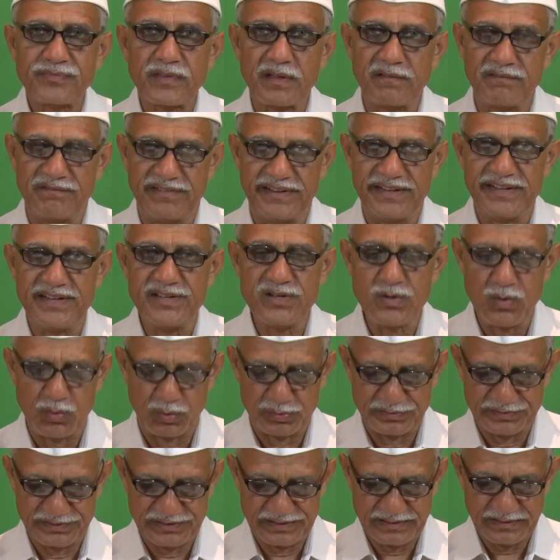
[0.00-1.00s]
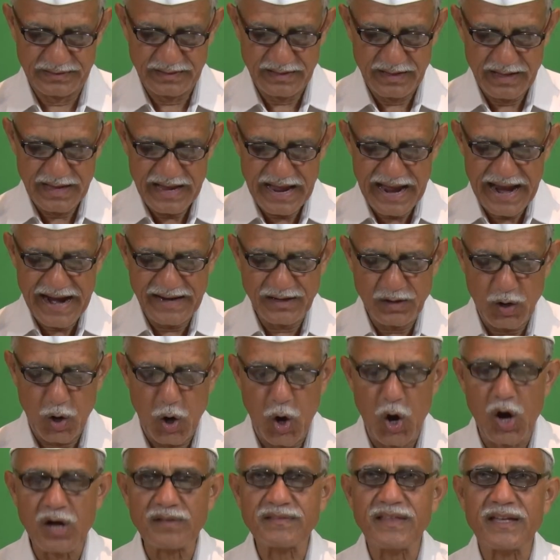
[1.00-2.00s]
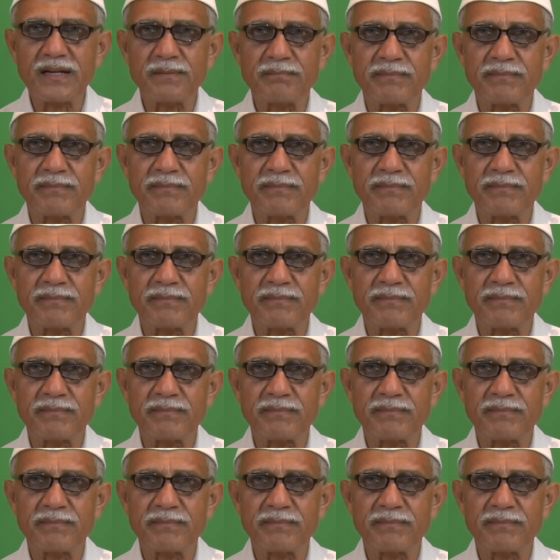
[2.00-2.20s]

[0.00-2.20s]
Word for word: videos and other